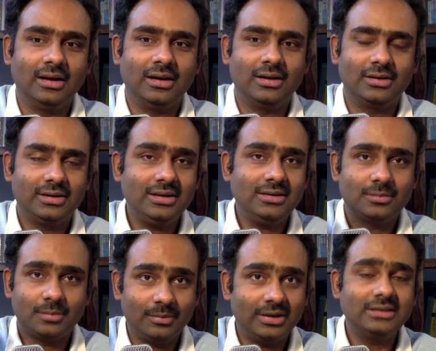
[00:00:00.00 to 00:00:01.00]
Okay,
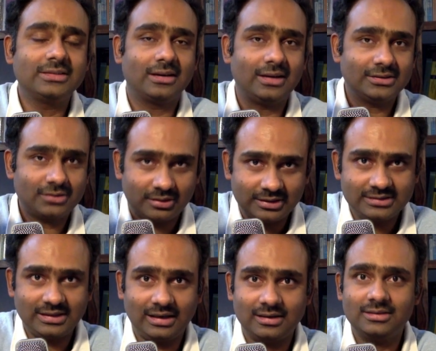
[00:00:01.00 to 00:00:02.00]
remember generalized coordinates
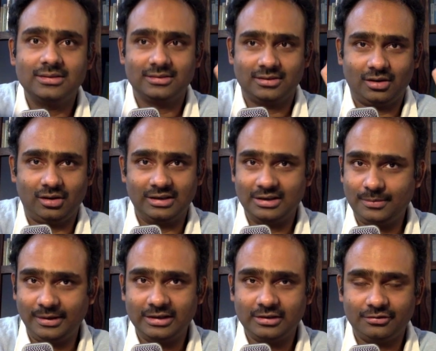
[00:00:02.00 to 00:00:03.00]
are all
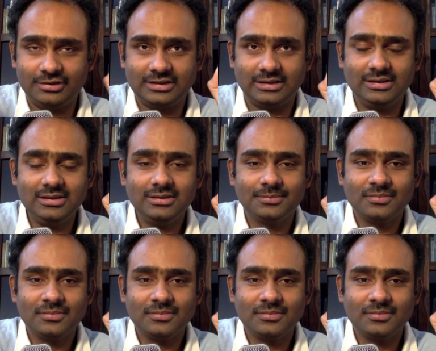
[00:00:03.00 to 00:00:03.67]
independent of each other.